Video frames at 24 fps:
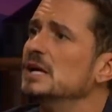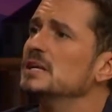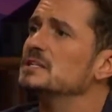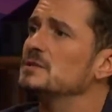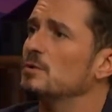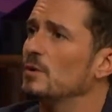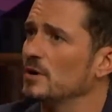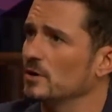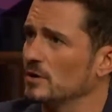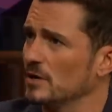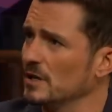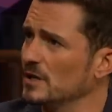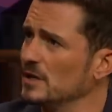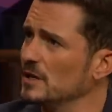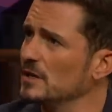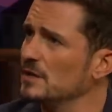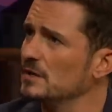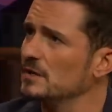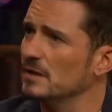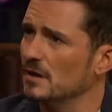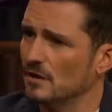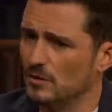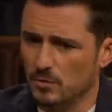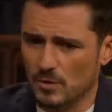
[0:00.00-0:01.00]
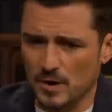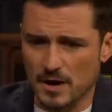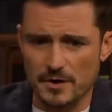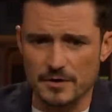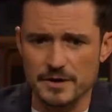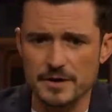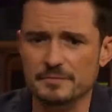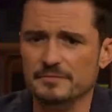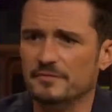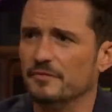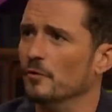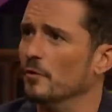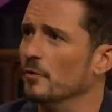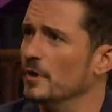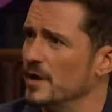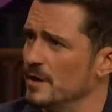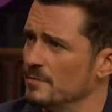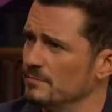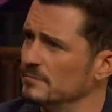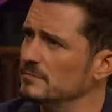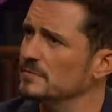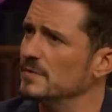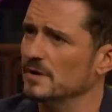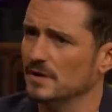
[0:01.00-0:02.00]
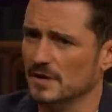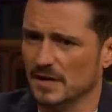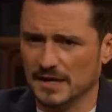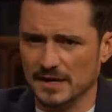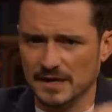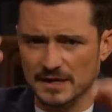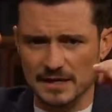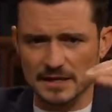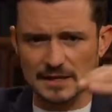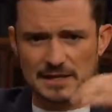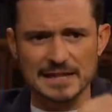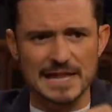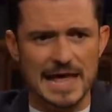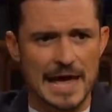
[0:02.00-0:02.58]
So I got a little aquarium for him, and a little